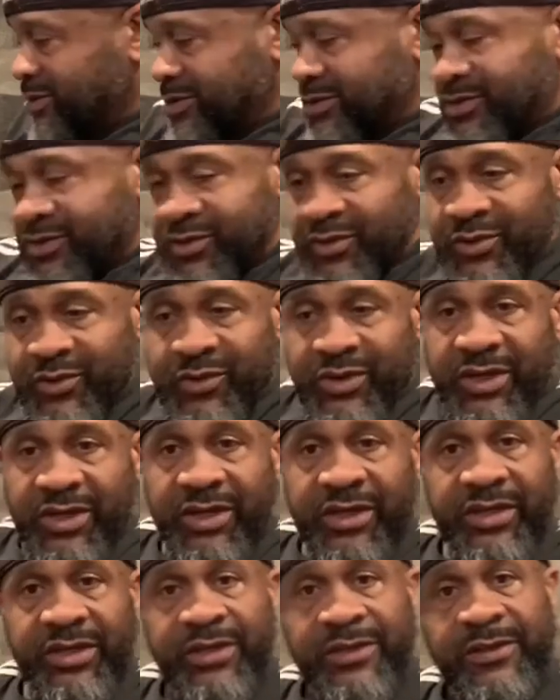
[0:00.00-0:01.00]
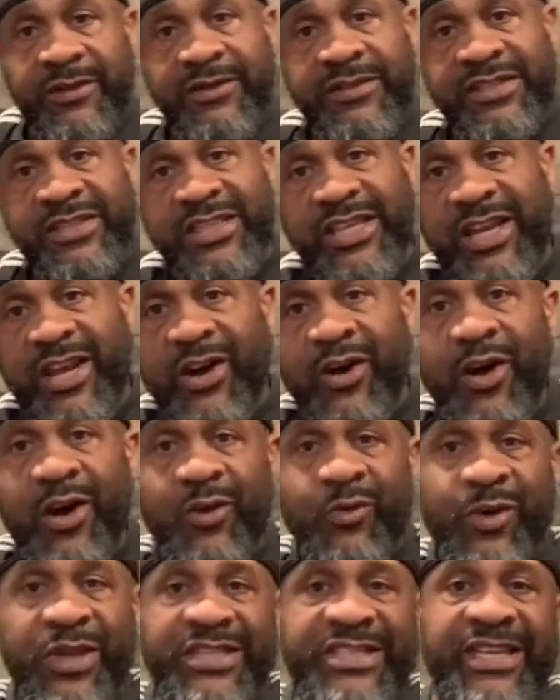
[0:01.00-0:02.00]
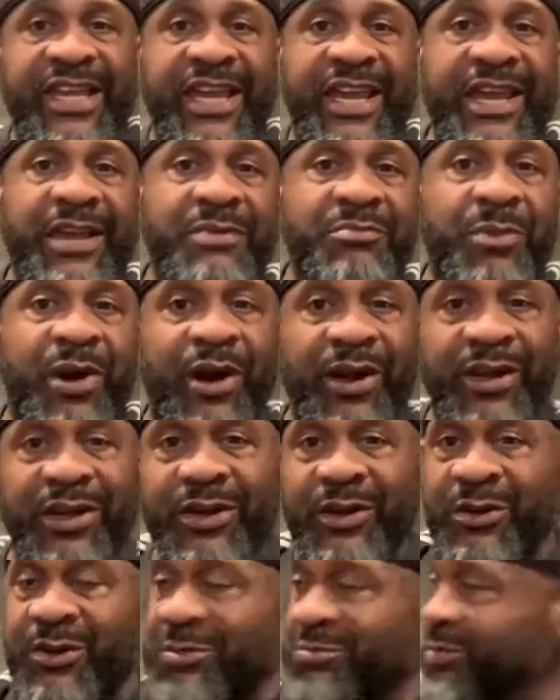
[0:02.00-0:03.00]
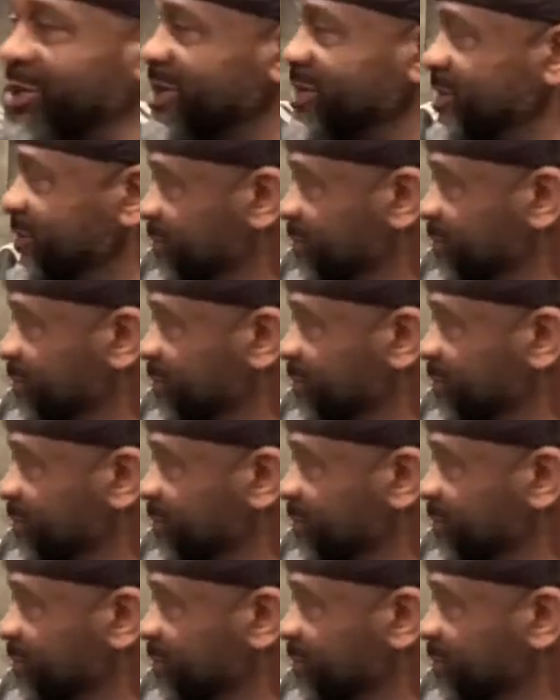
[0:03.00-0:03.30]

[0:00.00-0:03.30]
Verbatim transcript: do a cigar and whiskey balling on the budget for